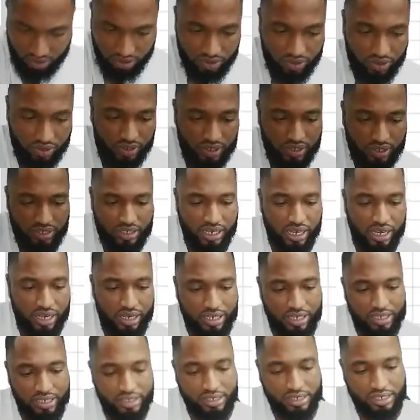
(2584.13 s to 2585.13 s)
no, yeah,
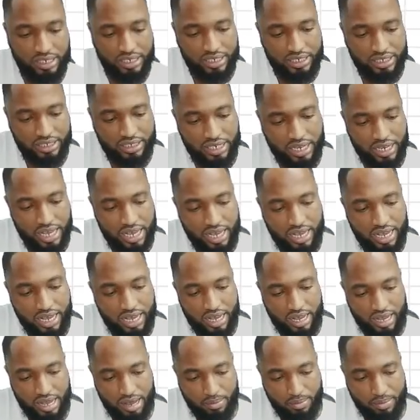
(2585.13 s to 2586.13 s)
it is a
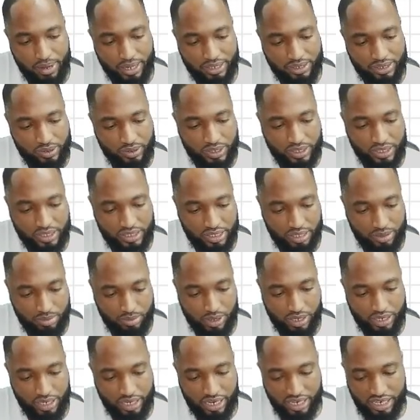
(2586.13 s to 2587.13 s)
maths question,
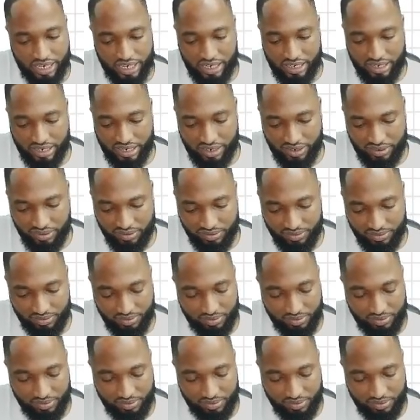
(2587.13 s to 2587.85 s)
right? A little, you know.